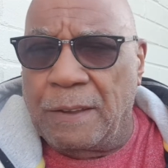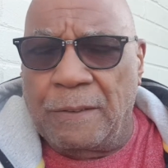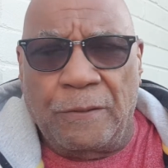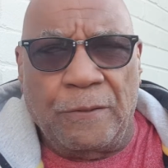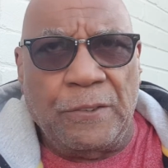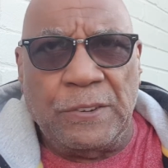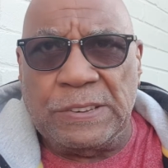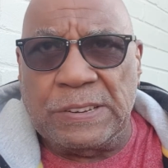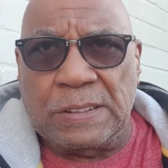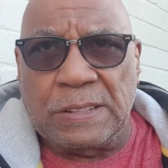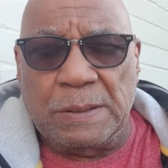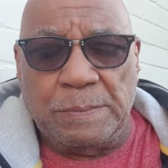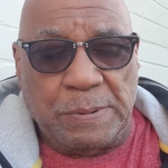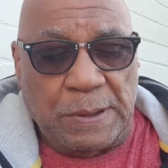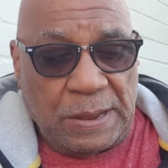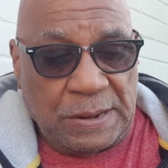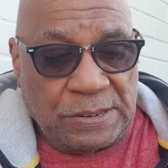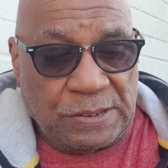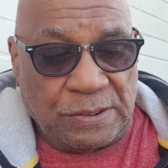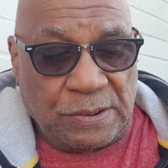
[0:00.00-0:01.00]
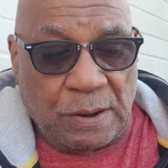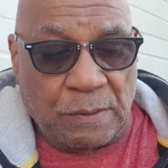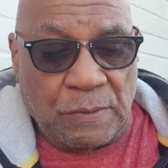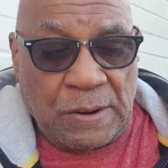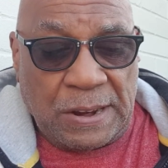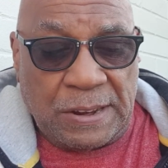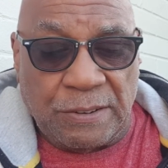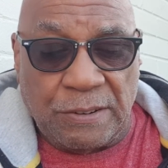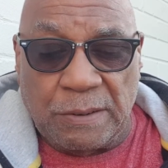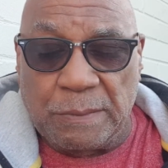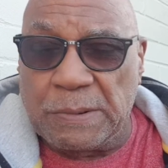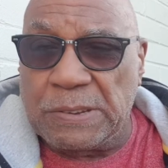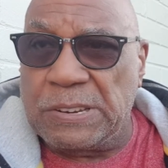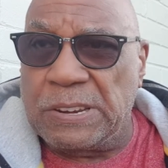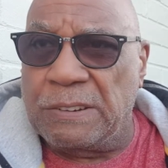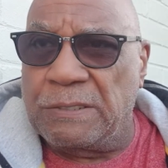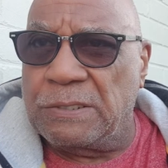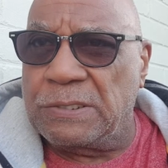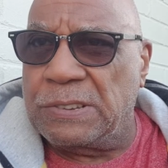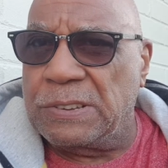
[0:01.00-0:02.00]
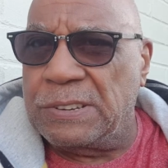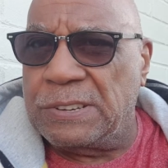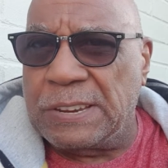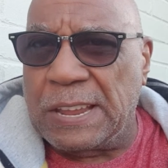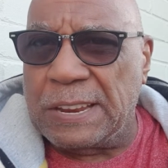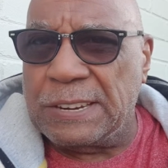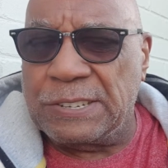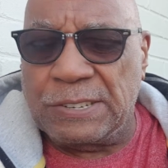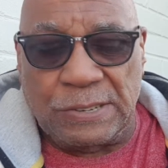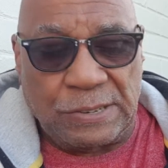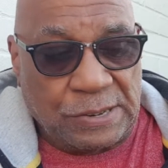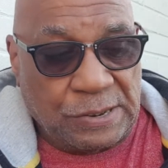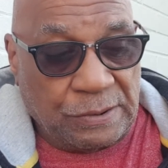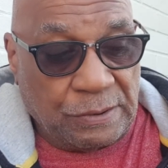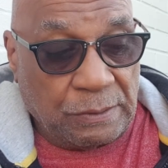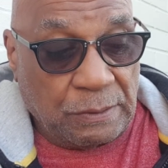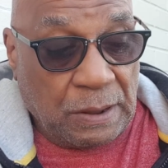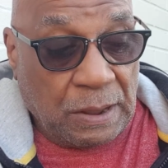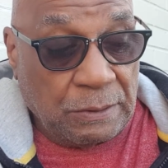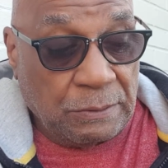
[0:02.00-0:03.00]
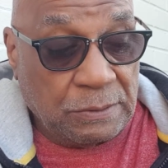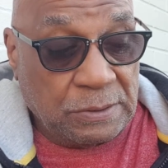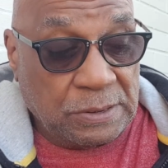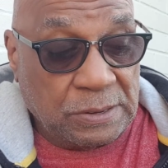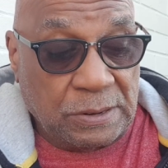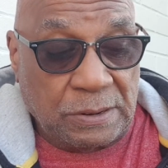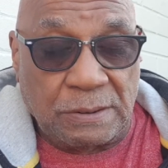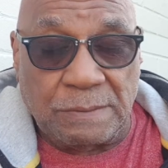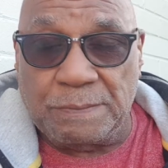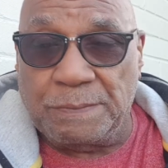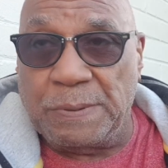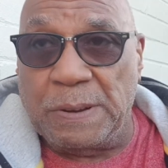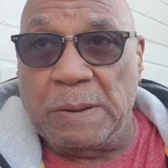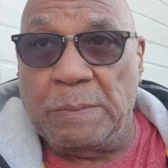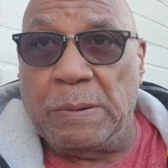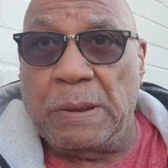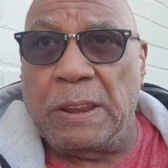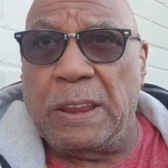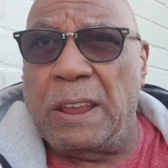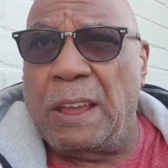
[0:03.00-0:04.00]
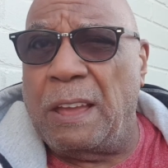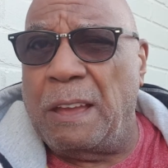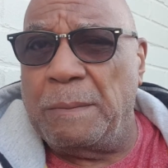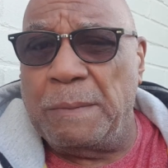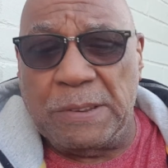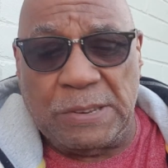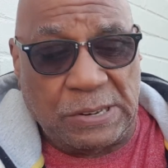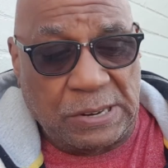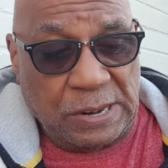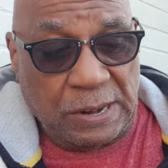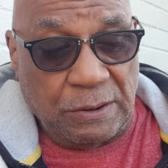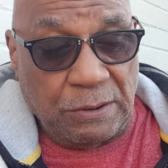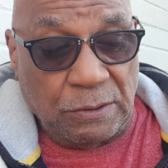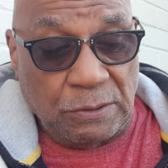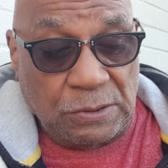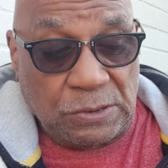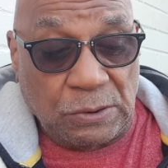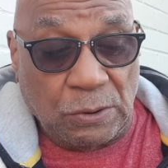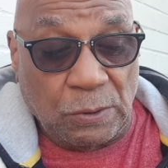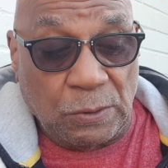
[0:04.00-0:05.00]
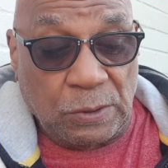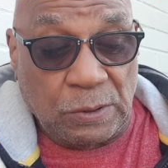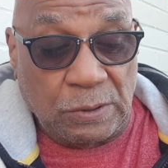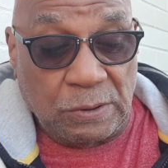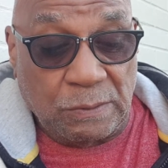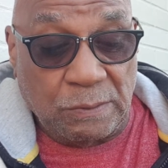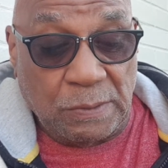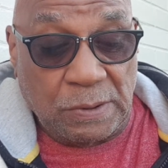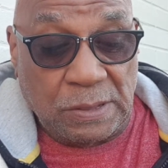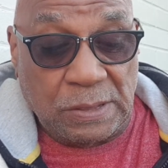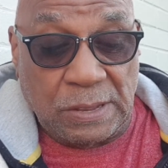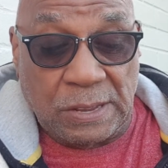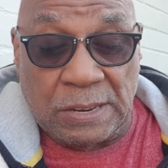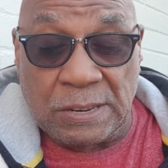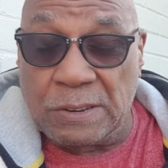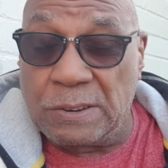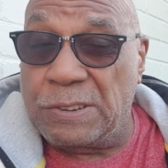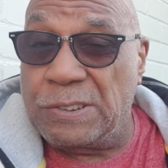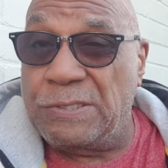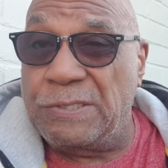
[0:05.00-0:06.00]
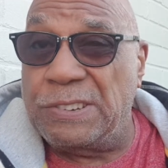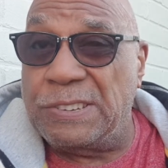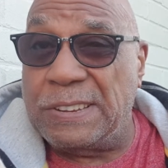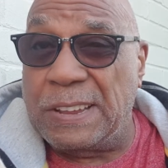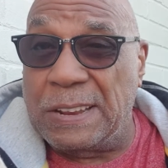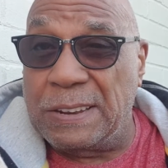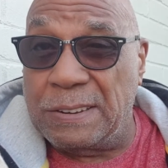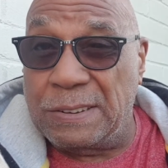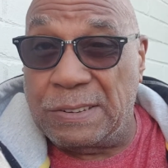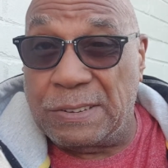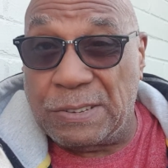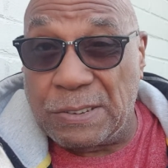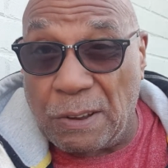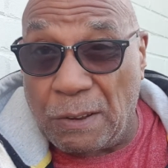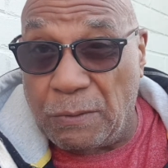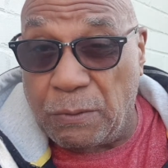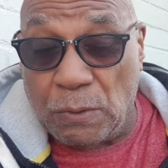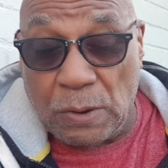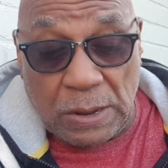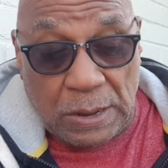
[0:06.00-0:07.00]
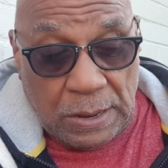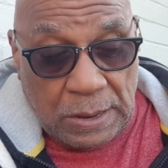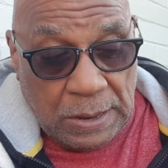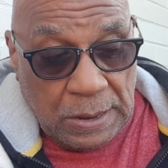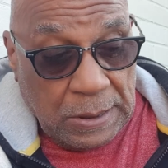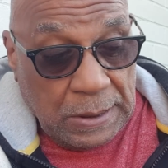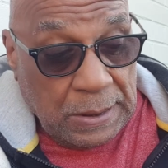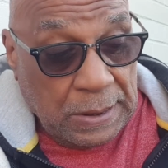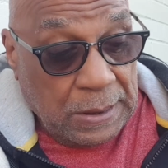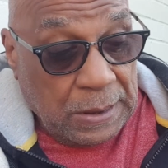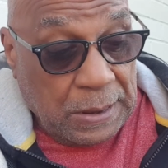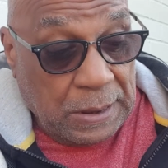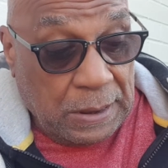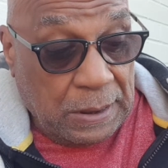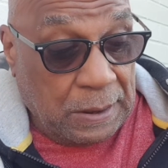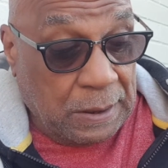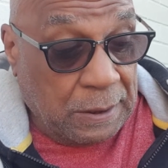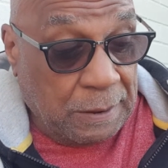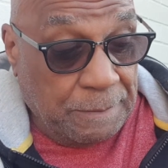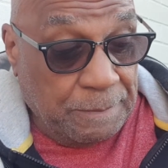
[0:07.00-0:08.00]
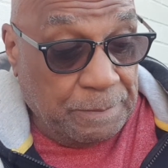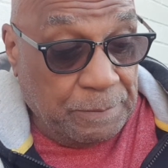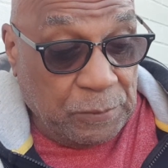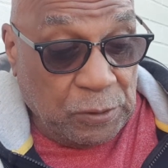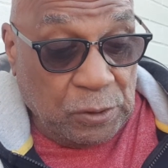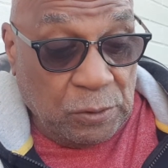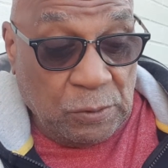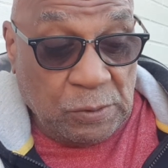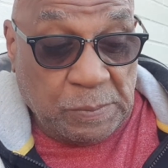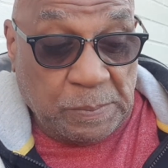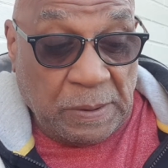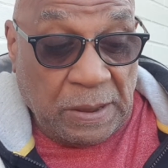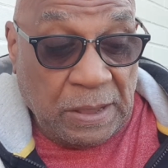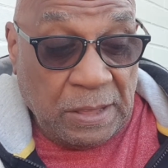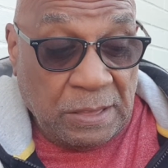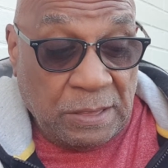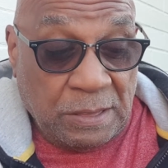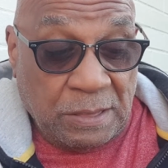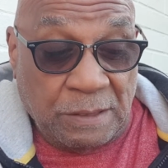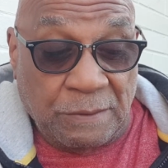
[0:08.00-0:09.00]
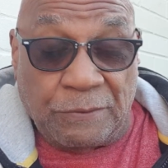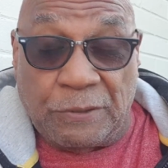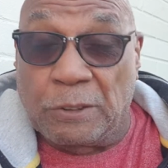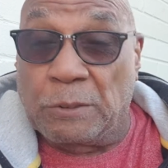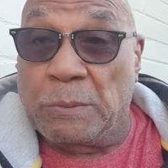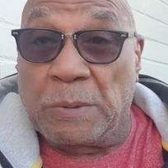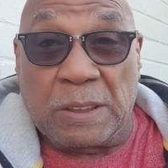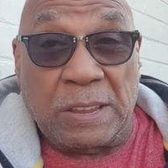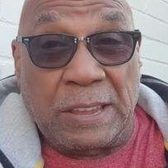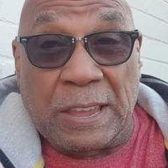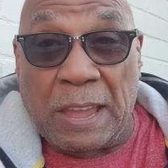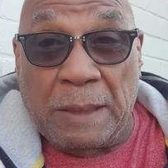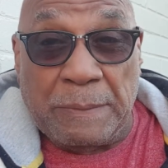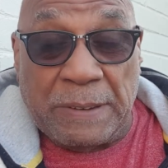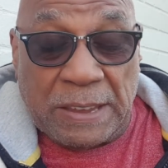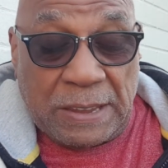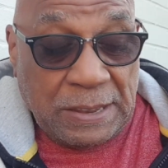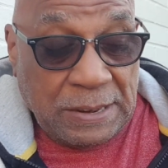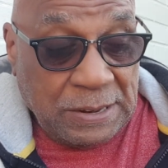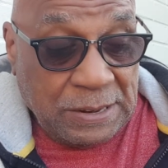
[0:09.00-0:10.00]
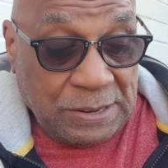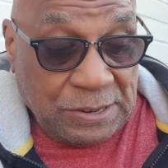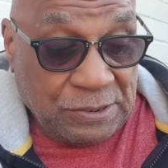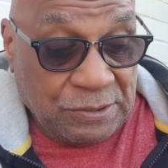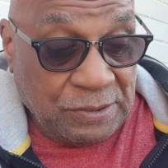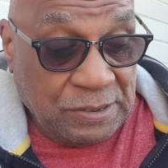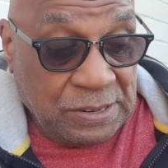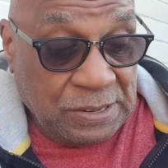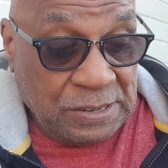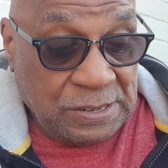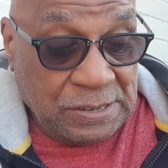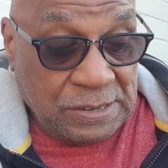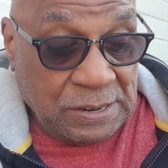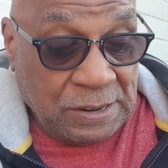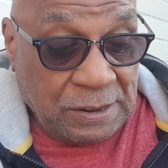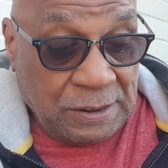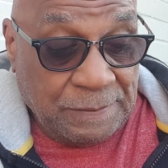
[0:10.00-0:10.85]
physically based rendering materials and textures throughout, PBR materials authored with industry standard software used by the film and gaming industries.